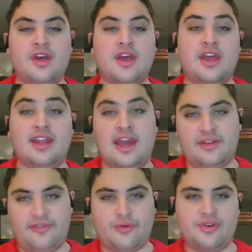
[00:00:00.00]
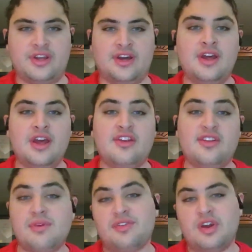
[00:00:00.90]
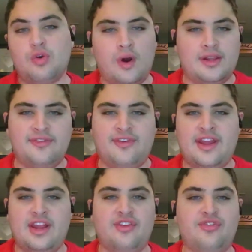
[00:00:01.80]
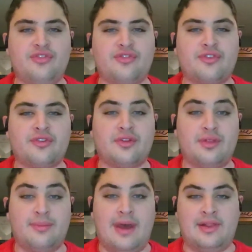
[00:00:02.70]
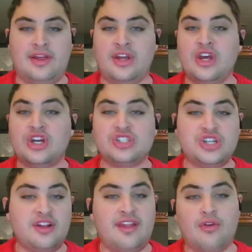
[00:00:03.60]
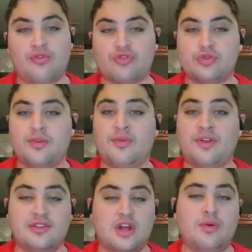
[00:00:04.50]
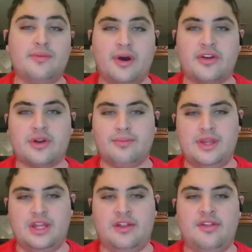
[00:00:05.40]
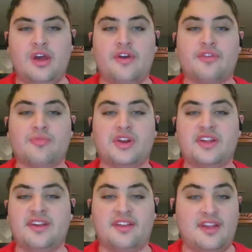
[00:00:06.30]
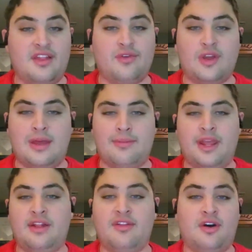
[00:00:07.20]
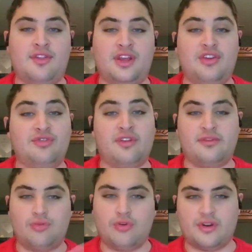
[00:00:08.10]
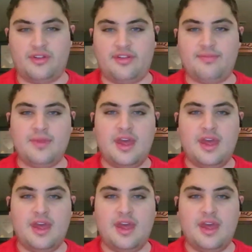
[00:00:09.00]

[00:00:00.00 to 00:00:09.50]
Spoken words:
in California to merely qualify an issue for the ballot shuts out groups with low and moderate means from running successful campaigns on the issues of importance.